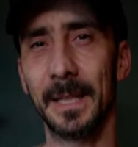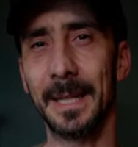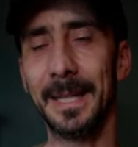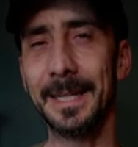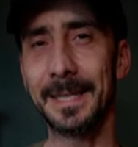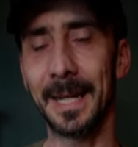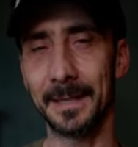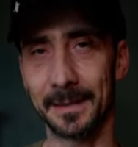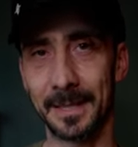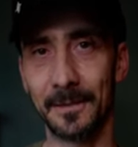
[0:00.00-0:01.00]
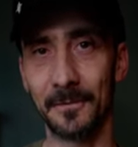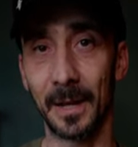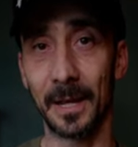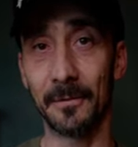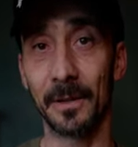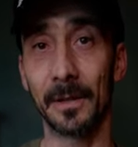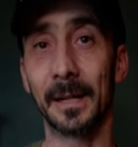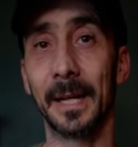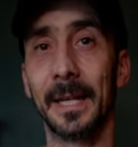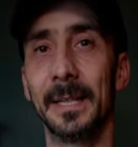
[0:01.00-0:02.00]
intense in flavor
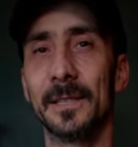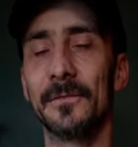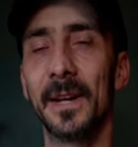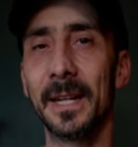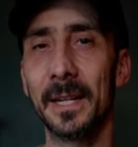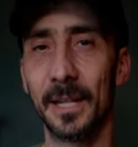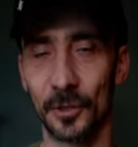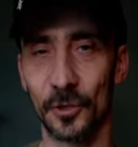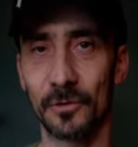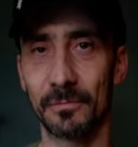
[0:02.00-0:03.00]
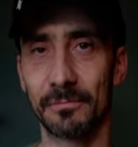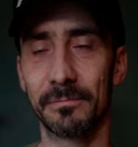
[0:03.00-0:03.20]
and it's very rich.